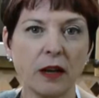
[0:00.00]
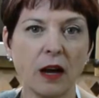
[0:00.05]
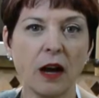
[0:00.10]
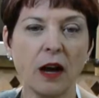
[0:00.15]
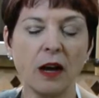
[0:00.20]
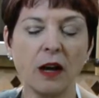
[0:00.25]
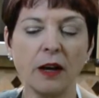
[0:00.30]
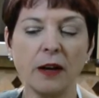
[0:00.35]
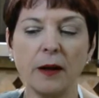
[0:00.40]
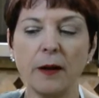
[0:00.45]

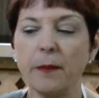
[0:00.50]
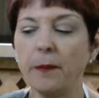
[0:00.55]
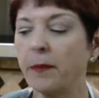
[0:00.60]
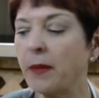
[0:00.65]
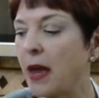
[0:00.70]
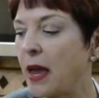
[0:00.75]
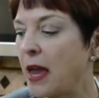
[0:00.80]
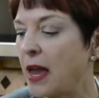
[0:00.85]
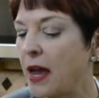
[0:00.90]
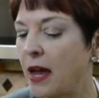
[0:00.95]

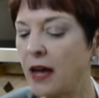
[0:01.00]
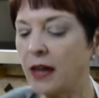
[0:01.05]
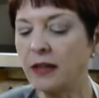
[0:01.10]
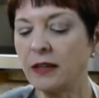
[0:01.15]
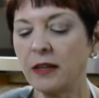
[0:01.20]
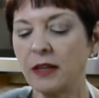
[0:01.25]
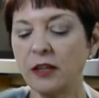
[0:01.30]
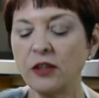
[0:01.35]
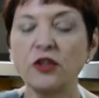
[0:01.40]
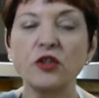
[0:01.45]

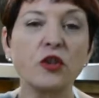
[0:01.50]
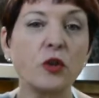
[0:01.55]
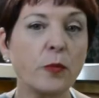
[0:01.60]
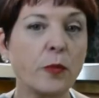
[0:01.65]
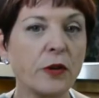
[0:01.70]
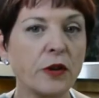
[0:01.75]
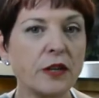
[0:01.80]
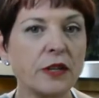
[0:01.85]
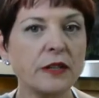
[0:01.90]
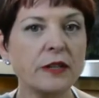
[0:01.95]
and it's
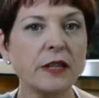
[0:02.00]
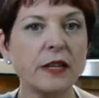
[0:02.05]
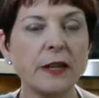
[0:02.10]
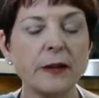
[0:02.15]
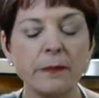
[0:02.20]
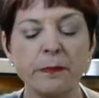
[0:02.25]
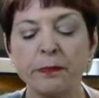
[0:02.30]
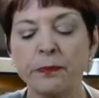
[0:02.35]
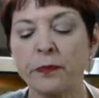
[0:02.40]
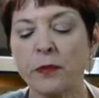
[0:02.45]
super easy.